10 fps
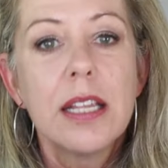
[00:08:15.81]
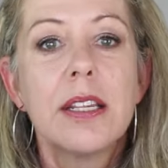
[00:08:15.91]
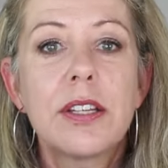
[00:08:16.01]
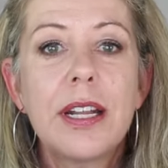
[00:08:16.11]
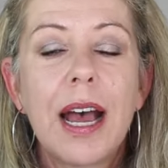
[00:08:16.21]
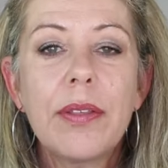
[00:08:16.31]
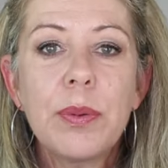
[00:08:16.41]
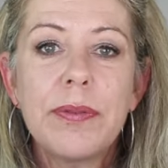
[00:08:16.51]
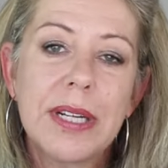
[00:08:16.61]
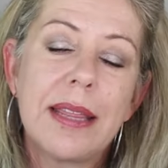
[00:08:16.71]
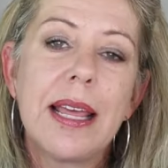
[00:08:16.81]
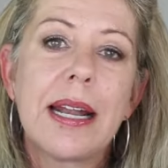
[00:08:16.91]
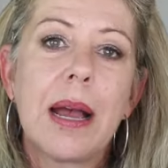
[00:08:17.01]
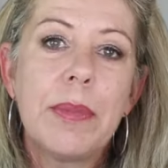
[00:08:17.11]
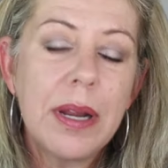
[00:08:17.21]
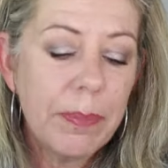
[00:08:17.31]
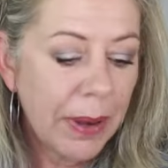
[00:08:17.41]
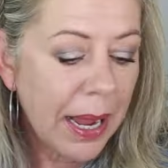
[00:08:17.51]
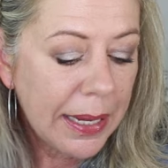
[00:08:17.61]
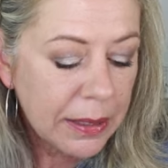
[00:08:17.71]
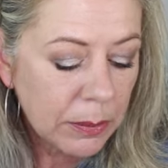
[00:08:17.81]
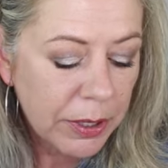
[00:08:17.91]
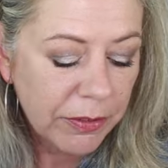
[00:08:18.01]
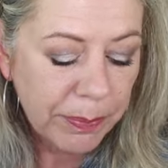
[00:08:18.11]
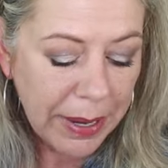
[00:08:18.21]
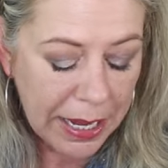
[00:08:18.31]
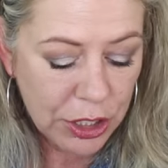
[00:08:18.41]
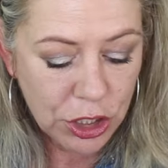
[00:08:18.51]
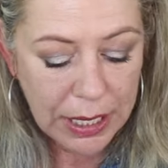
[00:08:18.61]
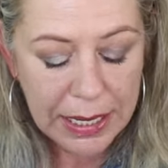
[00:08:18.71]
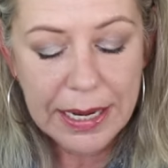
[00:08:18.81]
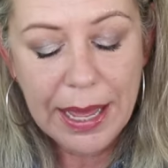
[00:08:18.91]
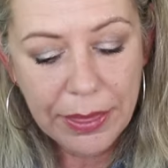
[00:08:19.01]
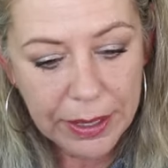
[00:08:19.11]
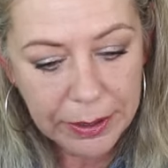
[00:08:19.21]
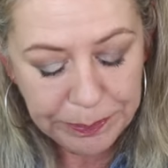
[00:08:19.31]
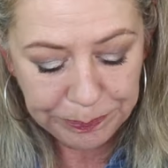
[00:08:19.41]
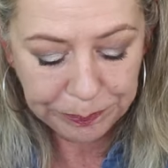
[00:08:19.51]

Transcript: So now that we've done that, I'm going to apply a little bit of blush and another